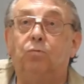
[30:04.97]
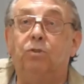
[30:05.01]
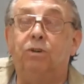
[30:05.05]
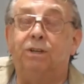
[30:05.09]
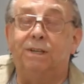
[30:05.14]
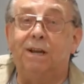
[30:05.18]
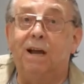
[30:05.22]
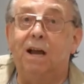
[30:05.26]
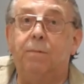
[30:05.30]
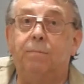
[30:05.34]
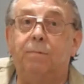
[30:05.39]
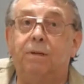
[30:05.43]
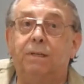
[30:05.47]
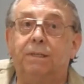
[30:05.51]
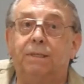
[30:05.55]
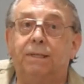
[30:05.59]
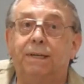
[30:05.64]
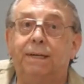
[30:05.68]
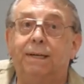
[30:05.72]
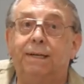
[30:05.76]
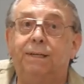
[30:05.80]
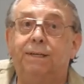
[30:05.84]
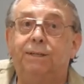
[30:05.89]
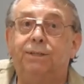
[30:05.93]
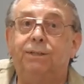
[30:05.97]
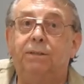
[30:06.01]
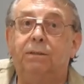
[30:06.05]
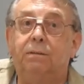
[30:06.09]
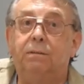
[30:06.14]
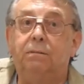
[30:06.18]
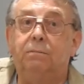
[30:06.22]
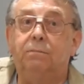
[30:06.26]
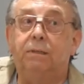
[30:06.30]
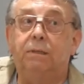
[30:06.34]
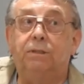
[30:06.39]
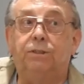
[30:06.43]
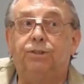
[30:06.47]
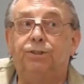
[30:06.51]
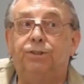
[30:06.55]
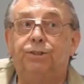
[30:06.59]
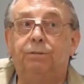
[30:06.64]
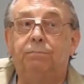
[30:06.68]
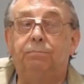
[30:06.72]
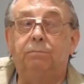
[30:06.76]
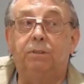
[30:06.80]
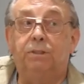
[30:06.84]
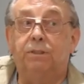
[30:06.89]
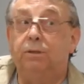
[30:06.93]
retirement age,
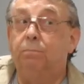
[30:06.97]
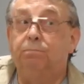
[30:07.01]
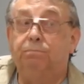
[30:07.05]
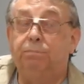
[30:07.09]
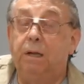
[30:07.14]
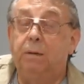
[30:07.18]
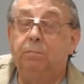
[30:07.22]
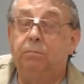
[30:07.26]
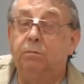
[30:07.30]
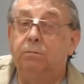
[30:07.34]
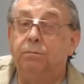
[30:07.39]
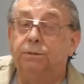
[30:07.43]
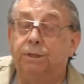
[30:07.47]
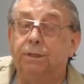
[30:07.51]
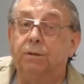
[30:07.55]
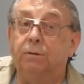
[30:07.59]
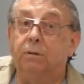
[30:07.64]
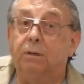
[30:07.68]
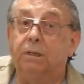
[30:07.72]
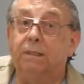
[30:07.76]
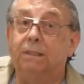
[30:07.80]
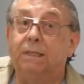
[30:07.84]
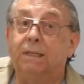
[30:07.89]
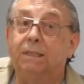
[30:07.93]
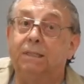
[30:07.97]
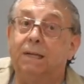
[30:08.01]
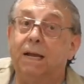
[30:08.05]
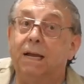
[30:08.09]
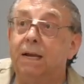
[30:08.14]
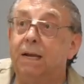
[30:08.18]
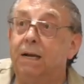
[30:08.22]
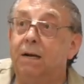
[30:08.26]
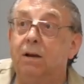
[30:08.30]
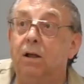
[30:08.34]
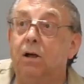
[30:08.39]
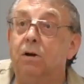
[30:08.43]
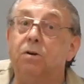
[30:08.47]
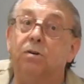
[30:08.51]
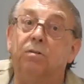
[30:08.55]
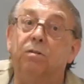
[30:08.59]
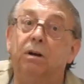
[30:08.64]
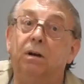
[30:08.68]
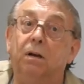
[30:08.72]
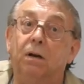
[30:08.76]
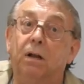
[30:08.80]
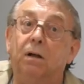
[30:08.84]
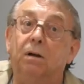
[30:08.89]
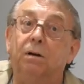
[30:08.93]
which some people do, it is getting
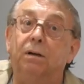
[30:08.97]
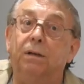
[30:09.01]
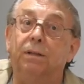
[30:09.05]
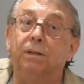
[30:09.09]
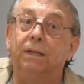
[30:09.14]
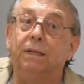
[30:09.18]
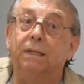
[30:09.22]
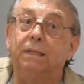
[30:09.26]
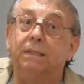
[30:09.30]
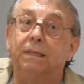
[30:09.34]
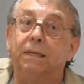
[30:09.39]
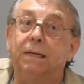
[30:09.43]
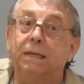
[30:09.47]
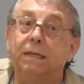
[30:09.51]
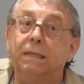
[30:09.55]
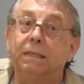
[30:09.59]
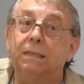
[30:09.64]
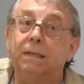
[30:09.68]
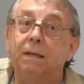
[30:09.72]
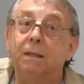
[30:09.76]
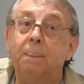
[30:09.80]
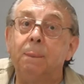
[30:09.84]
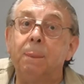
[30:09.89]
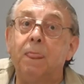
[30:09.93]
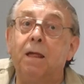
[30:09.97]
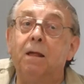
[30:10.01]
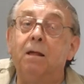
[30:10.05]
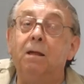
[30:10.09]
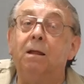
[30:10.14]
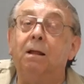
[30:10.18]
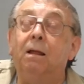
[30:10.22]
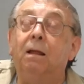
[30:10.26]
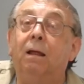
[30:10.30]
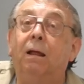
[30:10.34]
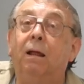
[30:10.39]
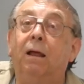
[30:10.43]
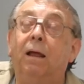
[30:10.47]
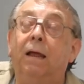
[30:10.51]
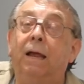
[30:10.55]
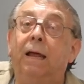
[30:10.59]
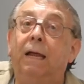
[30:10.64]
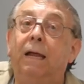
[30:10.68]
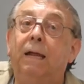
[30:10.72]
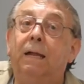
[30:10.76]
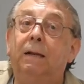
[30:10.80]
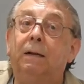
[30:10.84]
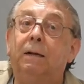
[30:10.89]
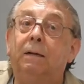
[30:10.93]
longer and longer these days,
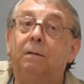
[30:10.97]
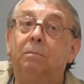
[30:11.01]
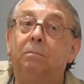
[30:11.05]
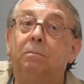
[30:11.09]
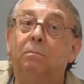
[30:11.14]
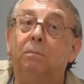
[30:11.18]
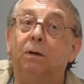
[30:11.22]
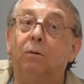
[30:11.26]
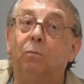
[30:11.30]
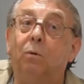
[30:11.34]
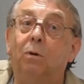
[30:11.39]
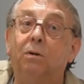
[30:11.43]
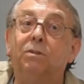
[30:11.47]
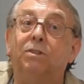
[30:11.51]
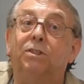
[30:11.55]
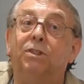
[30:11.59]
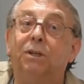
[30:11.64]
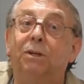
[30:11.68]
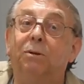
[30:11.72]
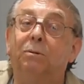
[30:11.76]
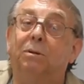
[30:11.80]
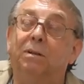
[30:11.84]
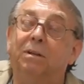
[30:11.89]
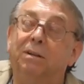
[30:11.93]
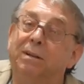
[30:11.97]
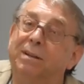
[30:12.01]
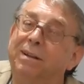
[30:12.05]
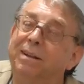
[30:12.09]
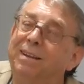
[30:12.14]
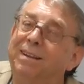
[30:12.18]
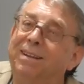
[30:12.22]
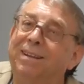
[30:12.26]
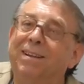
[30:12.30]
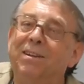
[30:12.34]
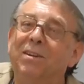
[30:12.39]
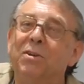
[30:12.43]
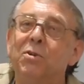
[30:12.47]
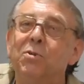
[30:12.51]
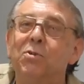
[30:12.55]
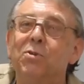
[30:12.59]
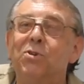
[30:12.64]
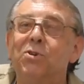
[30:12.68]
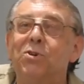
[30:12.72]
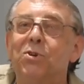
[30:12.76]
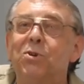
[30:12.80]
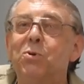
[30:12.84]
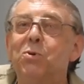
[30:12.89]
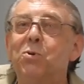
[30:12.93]
but once you
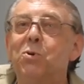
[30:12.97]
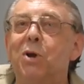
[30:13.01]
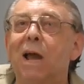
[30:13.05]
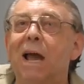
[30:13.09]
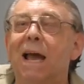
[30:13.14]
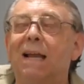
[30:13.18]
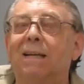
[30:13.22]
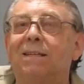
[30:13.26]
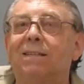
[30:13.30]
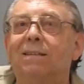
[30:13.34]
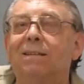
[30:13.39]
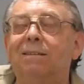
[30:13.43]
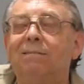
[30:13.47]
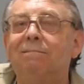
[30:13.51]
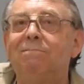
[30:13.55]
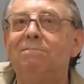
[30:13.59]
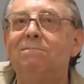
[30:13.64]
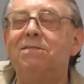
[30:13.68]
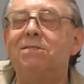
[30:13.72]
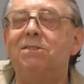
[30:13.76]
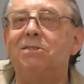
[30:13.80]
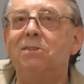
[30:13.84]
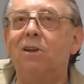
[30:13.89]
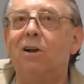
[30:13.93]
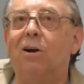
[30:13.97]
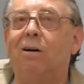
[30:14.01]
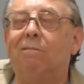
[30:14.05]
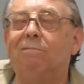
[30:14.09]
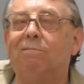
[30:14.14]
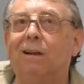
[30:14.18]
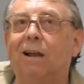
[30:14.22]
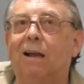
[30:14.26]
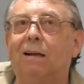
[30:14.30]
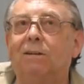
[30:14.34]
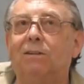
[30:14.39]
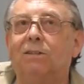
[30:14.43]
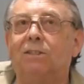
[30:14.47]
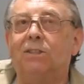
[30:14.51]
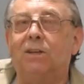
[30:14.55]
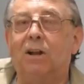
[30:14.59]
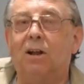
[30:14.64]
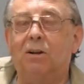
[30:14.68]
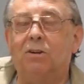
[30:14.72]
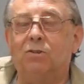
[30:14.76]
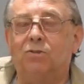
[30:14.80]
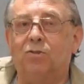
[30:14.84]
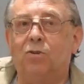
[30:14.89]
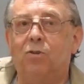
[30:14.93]
do get and
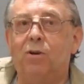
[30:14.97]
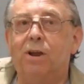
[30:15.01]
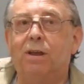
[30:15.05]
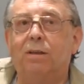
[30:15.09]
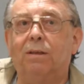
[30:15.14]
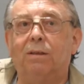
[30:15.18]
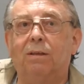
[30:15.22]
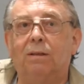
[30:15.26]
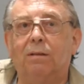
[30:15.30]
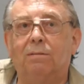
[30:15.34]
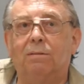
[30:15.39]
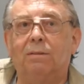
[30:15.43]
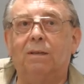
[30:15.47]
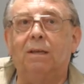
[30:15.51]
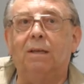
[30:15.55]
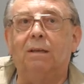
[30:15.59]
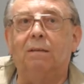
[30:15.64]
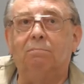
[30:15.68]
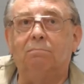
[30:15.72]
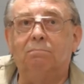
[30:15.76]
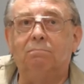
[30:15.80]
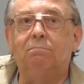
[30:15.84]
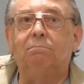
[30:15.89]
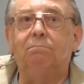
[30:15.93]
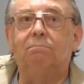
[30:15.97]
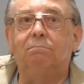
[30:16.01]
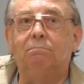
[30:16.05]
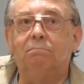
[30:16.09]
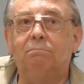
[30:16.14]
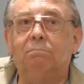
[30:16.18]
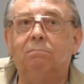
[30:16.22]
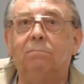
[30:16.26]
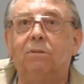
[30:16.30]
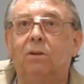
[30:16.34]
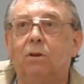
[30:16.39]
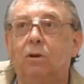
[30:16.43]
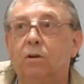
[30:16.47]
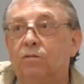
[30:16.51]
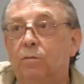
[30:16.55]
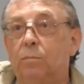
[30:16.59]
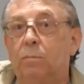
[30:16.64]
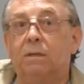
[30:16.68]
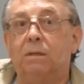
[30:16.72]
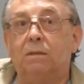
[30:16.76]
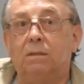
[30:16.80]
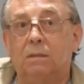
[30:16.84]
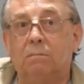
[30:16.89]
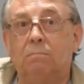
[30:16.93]
start drawing the
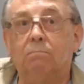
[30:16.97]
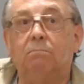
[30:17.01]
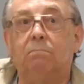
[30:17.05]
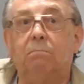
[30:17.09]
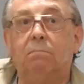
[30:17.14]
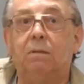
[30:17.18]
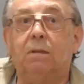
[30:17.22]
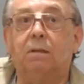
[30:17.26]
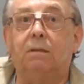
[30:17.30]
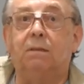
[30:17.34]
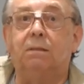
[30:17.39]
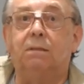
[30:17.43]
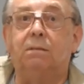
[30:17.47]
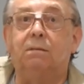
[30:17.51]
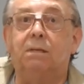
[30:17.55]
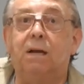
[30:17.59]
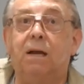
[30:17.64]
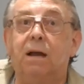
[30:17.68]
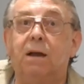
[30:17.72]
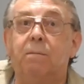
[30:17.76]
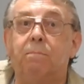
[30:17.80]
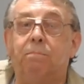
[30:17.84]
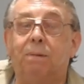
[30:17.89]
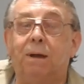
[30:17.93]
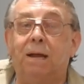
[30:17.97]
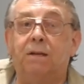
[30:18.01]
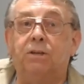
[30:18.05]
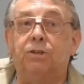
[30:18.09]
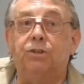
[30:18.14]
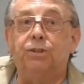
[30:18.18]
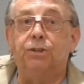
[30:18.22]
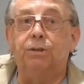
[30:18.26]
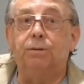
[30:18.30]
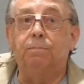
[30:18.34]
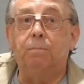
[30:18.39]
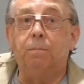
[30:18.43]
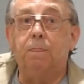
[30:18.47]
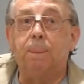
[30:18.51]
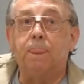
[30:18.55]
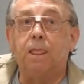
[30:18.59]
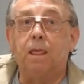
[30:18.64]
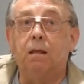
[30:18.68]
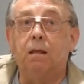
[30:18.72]
government type pension,